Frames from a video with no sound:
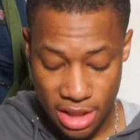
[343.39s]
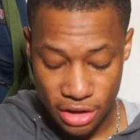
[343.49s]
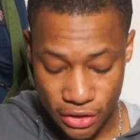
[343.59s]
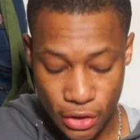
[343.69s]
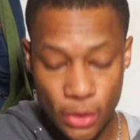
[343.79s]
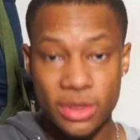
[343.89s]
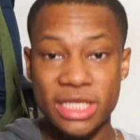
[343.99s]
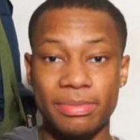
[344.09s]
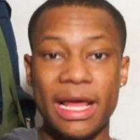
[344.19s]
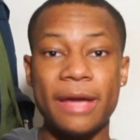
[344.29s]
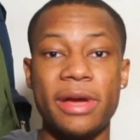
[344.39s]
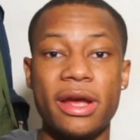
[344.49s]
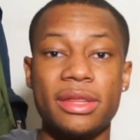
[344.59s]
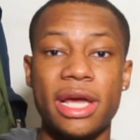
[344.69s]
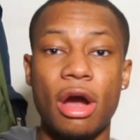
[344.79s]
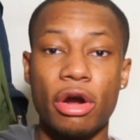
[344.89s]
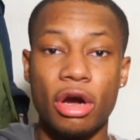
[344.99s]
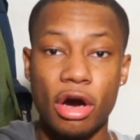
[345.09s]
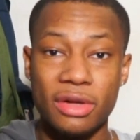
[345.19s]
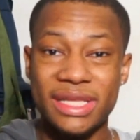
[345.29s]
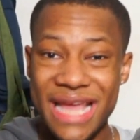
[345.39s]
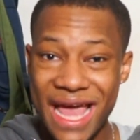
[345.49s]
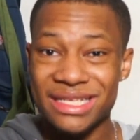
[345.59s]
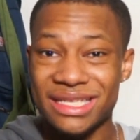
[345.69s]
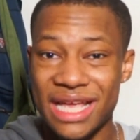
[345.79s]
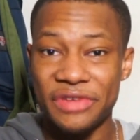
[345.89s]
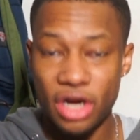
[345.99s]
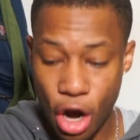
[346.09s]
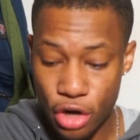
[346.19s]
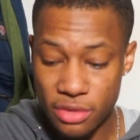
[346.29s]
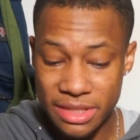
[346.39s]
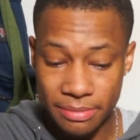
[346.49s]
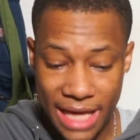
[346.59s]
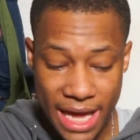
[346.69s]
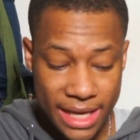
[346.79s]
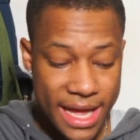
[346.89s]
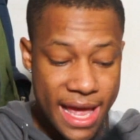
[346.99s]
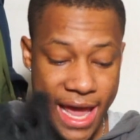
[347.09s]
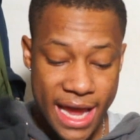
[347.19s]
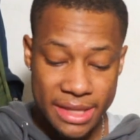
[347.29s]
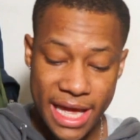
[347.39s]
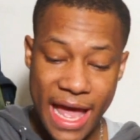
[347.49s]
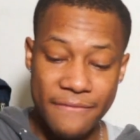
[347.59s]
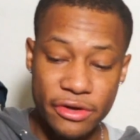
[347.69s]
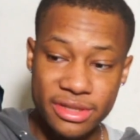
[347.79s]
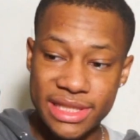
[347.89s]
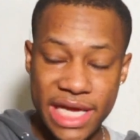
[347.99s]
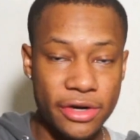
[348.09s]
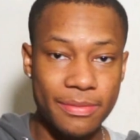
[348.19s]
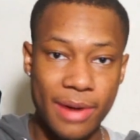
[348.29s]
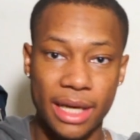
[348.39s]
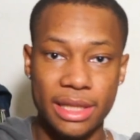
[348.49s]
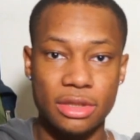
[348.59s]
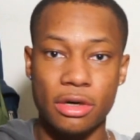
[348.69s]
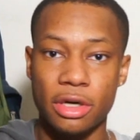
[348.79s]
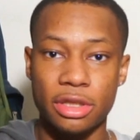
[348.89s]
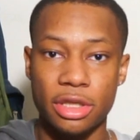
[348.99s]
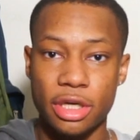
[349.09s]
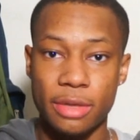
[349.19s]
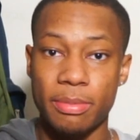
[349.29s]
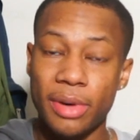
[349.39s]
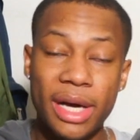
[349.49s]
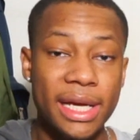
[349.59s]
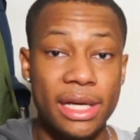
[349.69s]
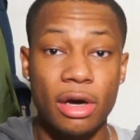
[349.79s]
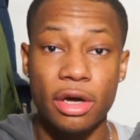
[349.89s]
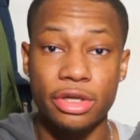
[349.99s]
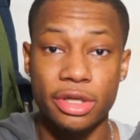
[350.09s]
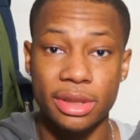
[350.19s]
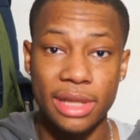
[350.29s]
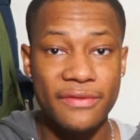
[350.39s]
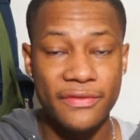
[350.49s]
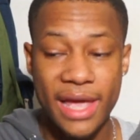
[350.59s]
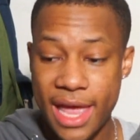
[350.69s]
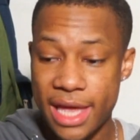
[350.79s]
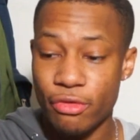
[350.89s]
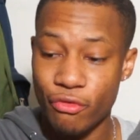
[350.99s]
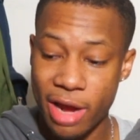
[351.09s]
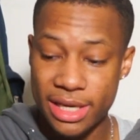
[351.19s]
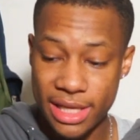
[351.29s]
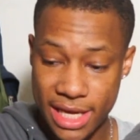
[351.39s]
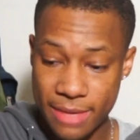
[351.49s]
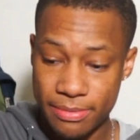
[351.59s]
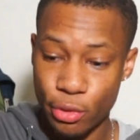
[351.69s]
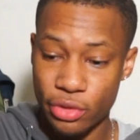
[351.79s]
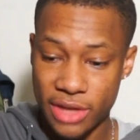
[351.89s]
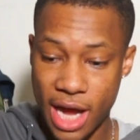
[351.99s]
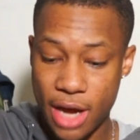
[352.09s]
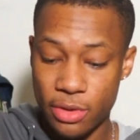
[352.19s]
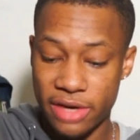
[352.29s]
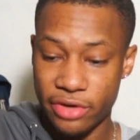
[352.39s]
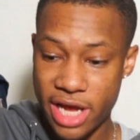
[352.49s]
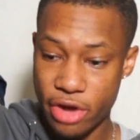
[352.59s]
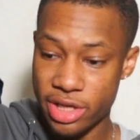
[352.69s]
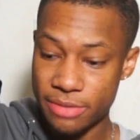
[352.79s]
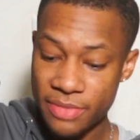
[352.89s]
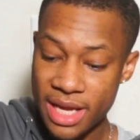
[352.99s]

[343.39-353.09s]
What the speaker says: So this black pair, they are called the X7 cargos in black, and they have your standard pockets on your butt and on your left and right hip or thigh, whatever area.